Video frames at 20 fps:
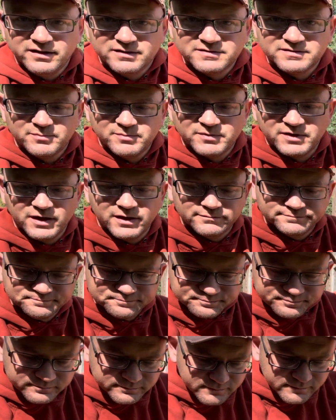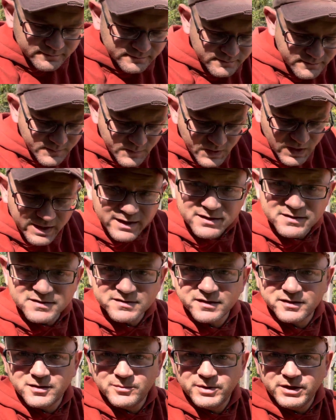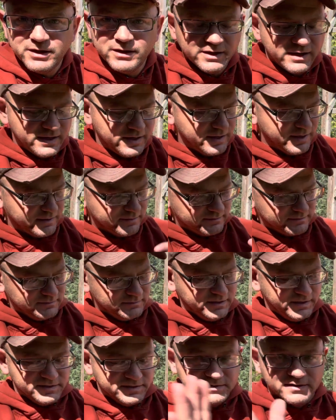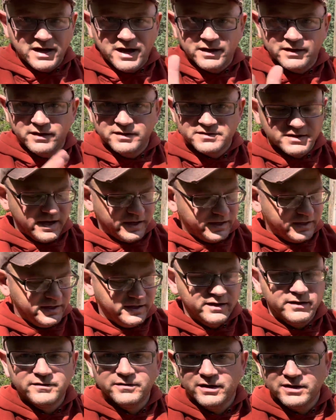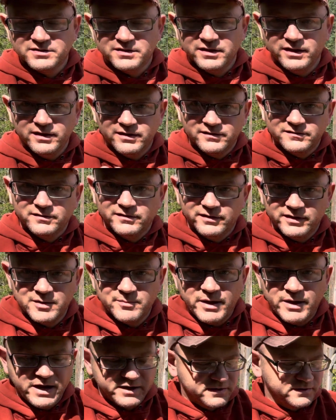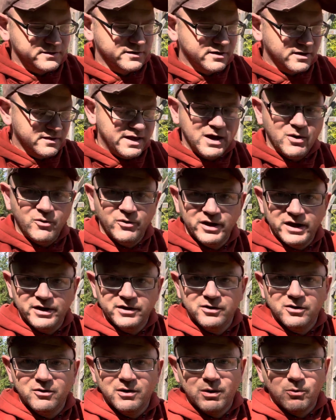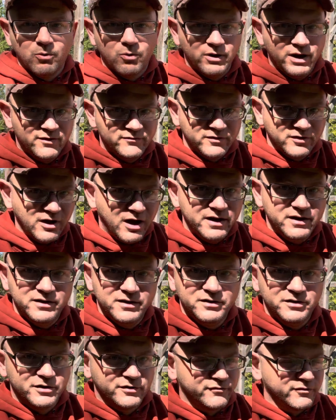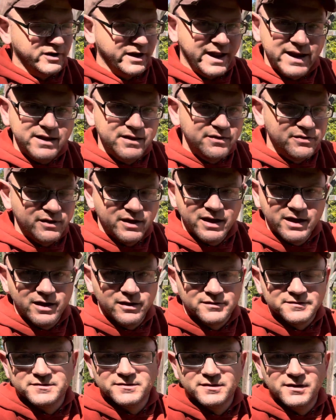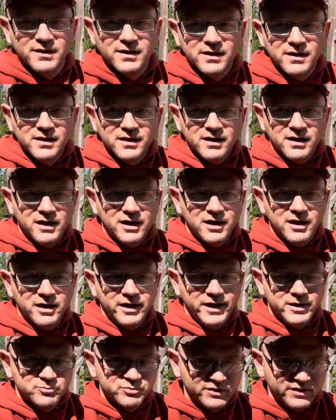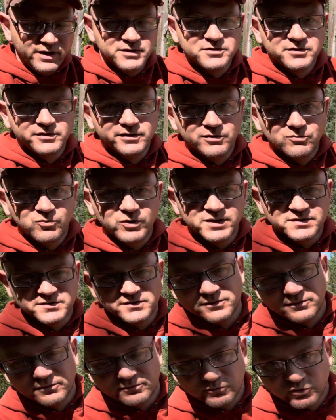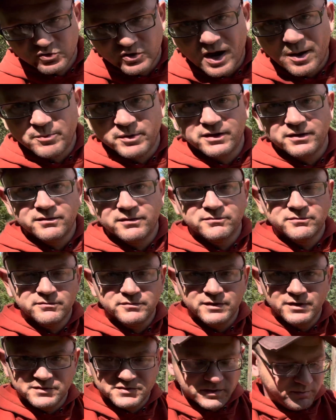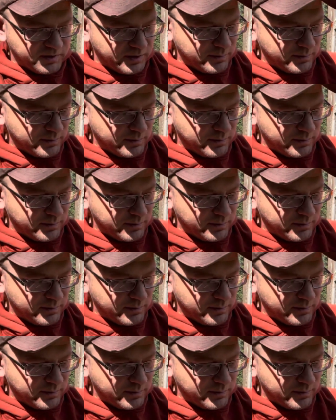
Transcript: zipped up, and it's gonna be it's not gonna get touched again until I get back to the car. That way, I know I won't have gone in here for anything else and potentially risked dropping, you know, something